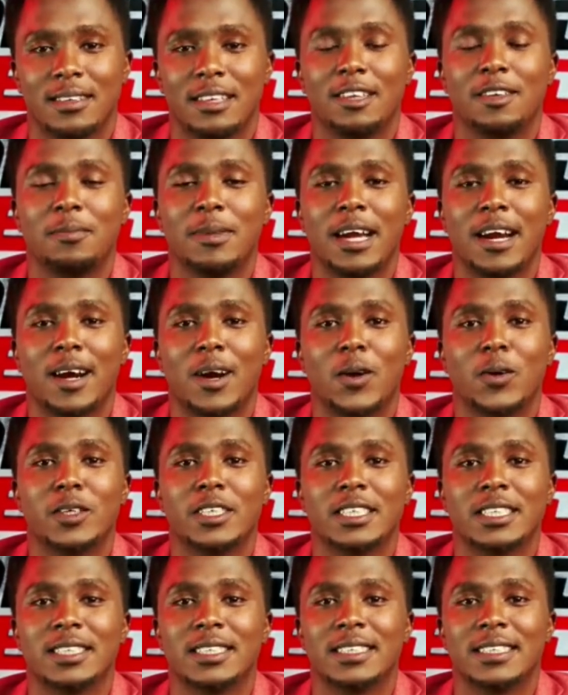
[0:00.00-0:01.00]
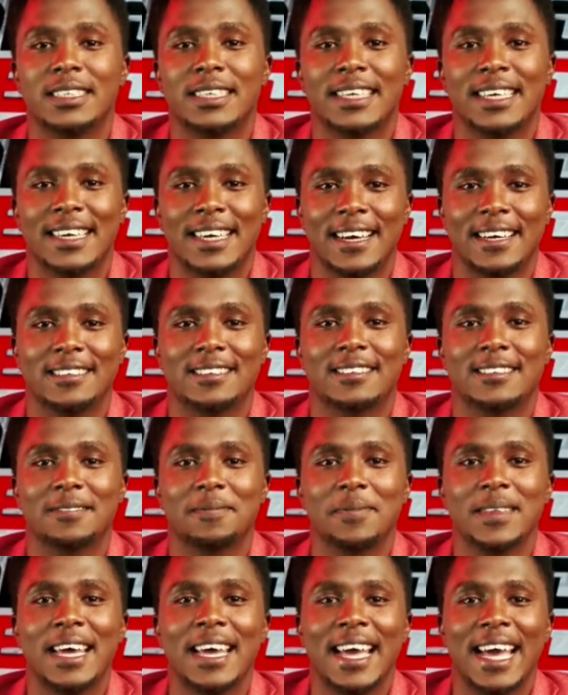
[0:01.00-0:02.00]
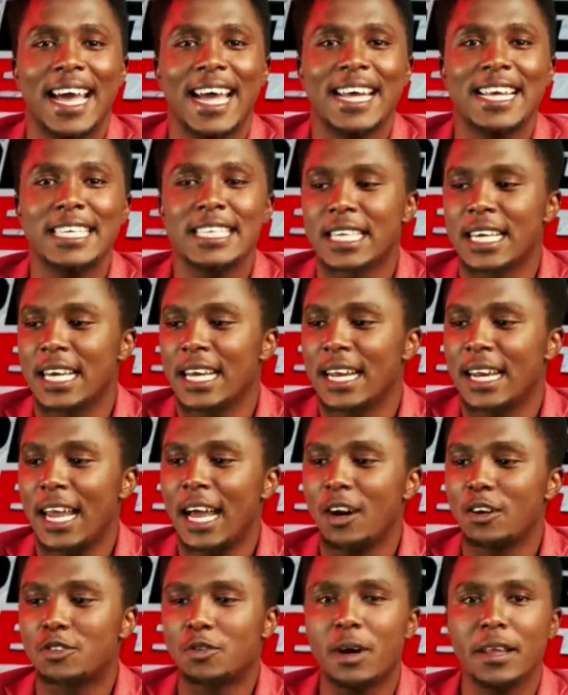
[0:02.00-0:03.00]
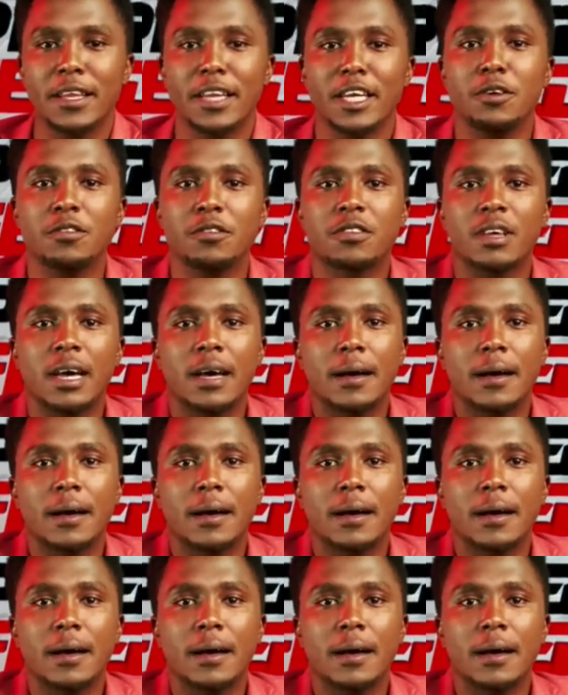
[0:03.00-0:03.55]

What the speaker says: They'll be around. Yes. And now to other news.